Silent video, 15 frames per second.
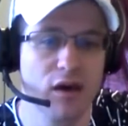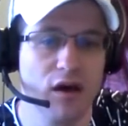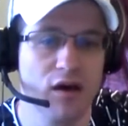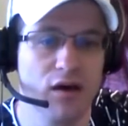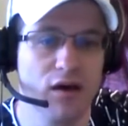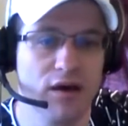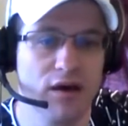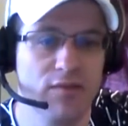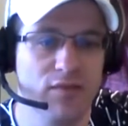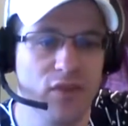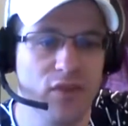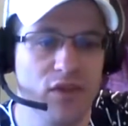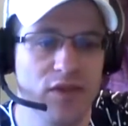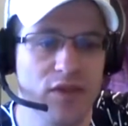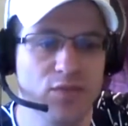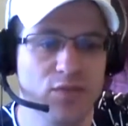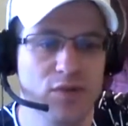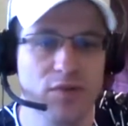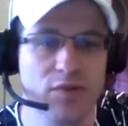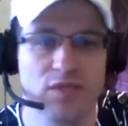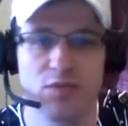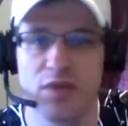All right, that's pretty
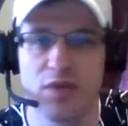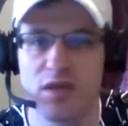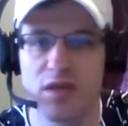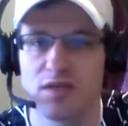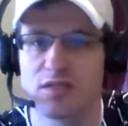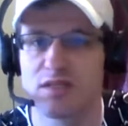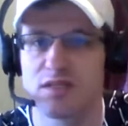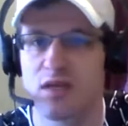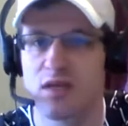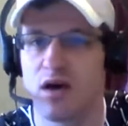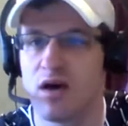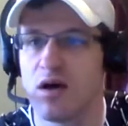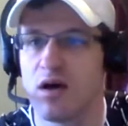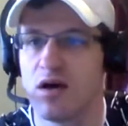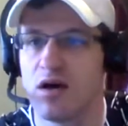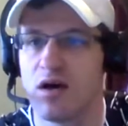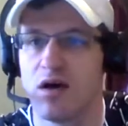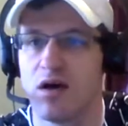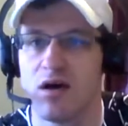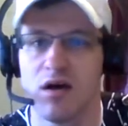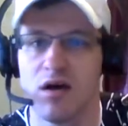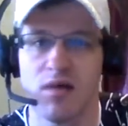much the picks
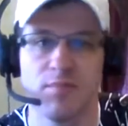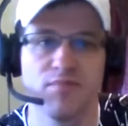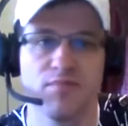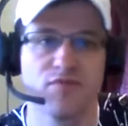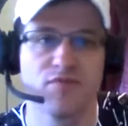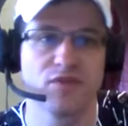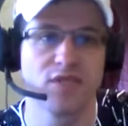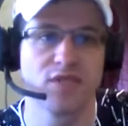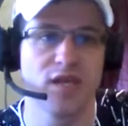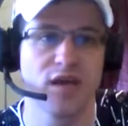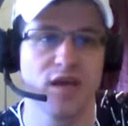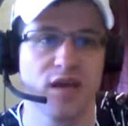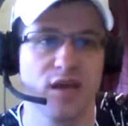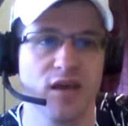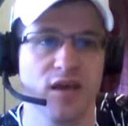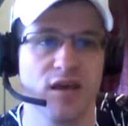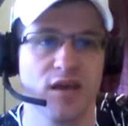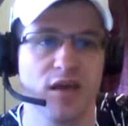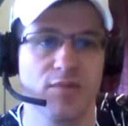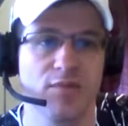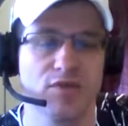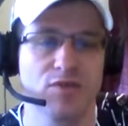for today. I
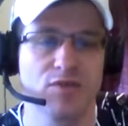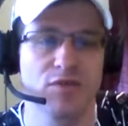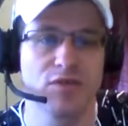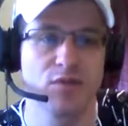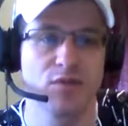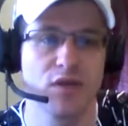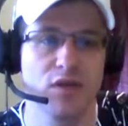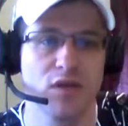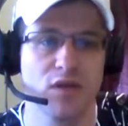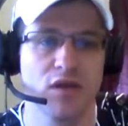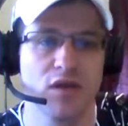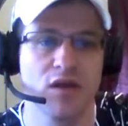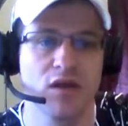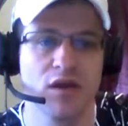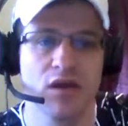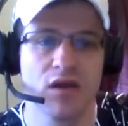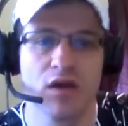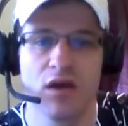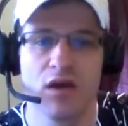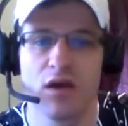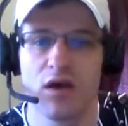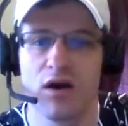kept it short and sweet.
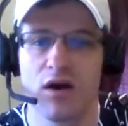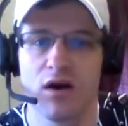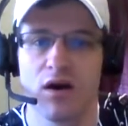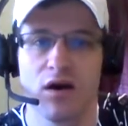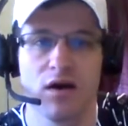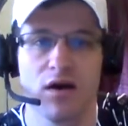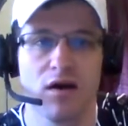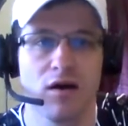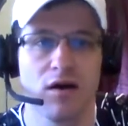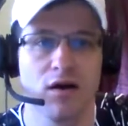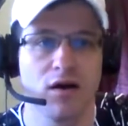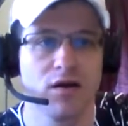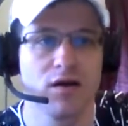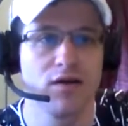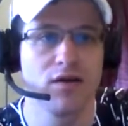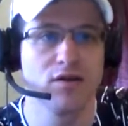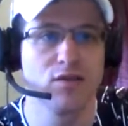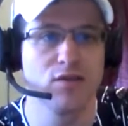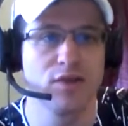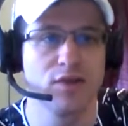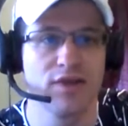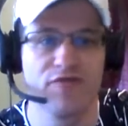Not
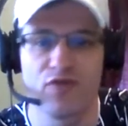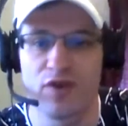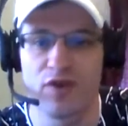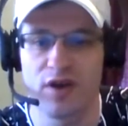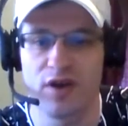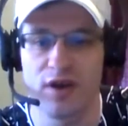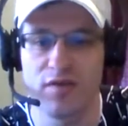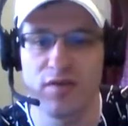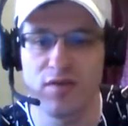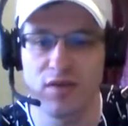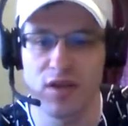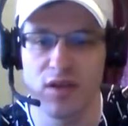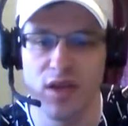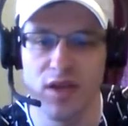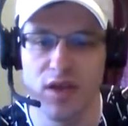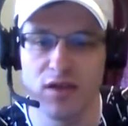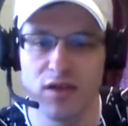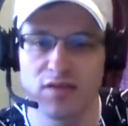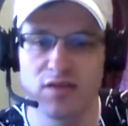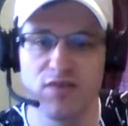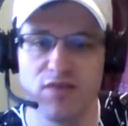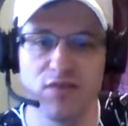too bad for not having any editing
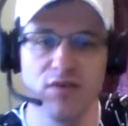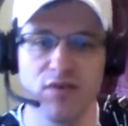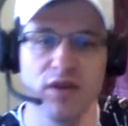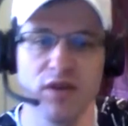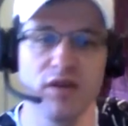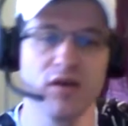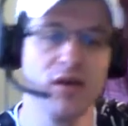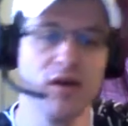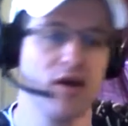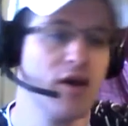software right now.